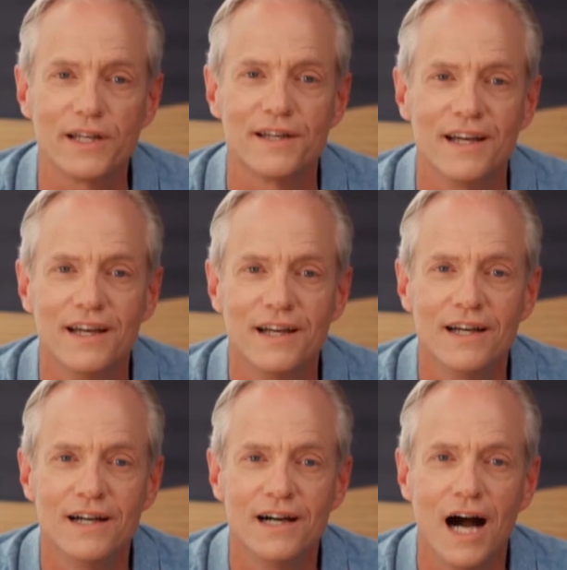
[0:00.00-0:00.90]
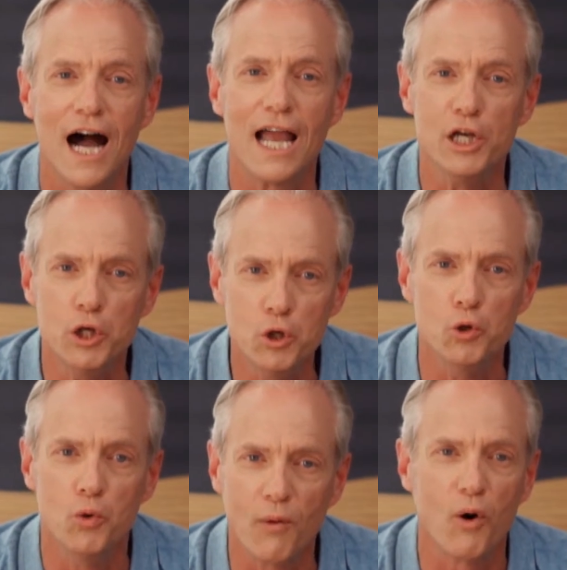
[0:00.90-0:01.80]
it, I
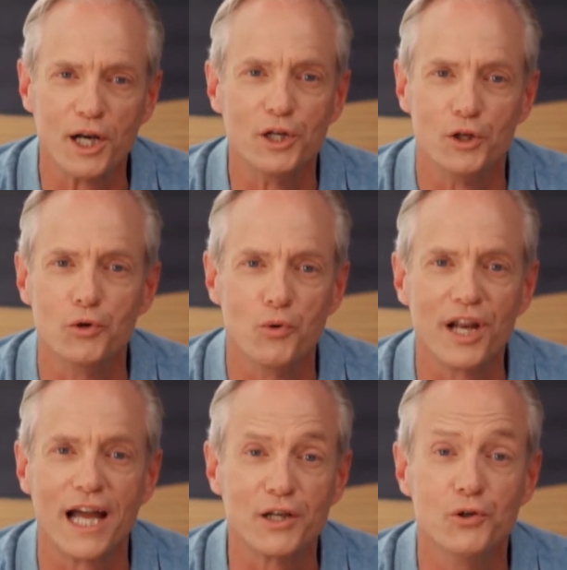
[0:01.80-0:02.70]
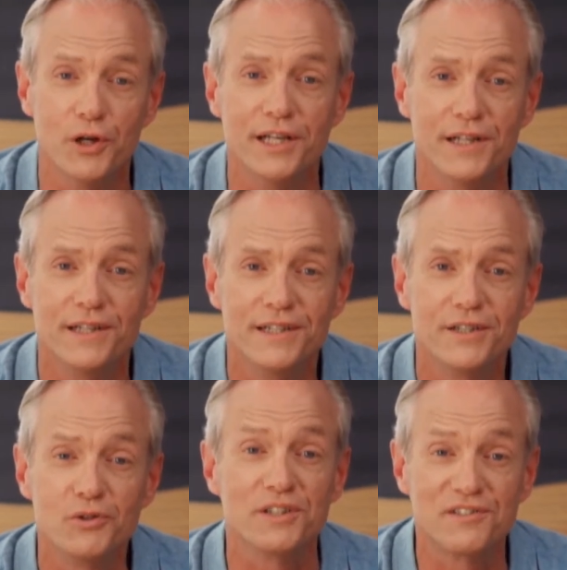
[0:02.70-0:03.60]
knew I wanted to do what I could
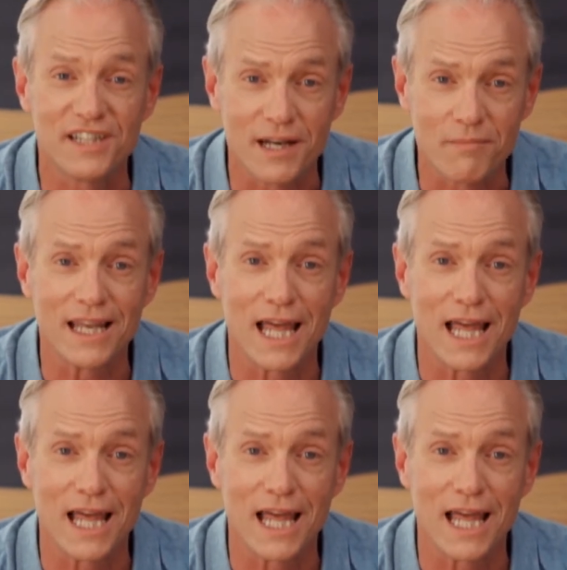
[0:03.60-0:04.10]
to extend my